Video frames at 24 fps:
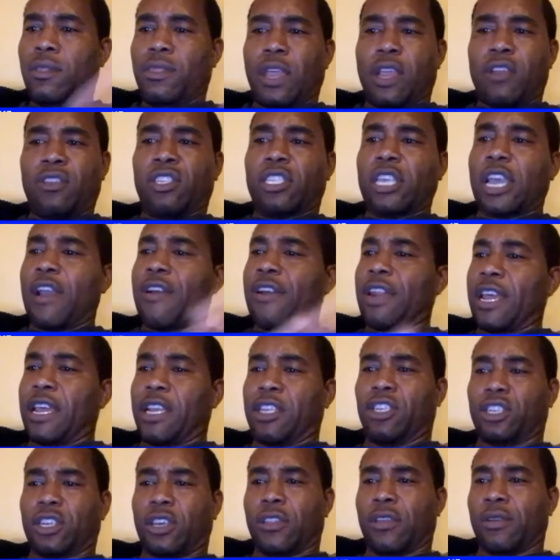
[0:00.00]
They're staring
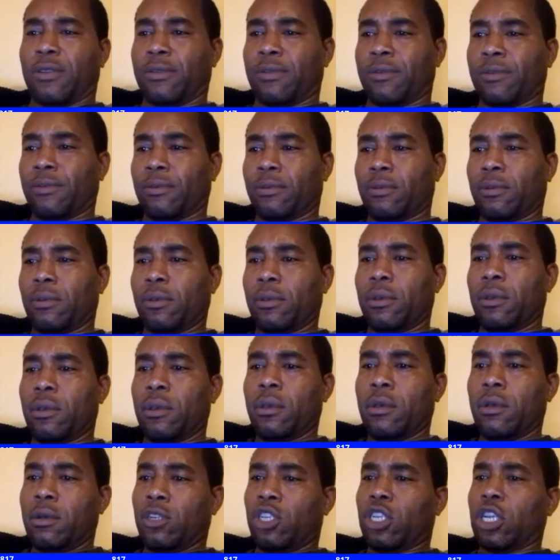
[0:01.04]
at each other.
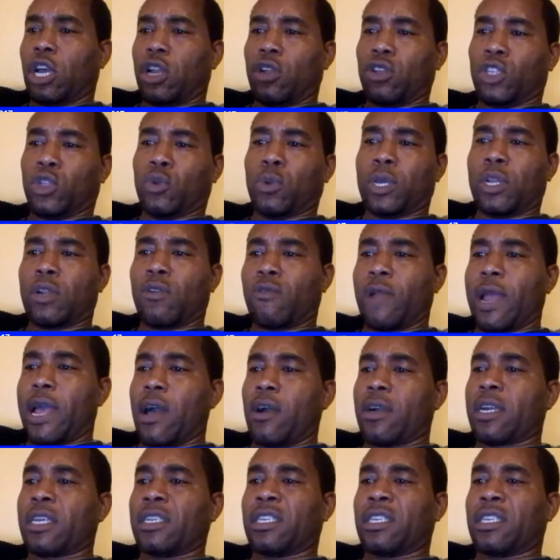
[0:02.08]
Charlo swinging around.